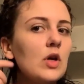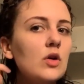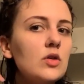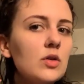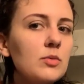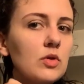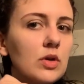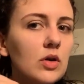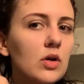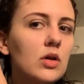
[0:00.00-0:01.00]
Also, I'm
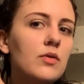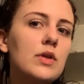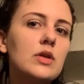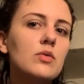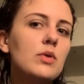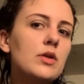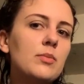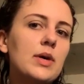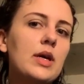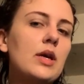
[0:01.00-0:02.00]
doing all of this with
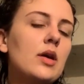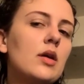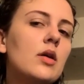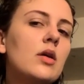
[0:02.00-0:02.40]
my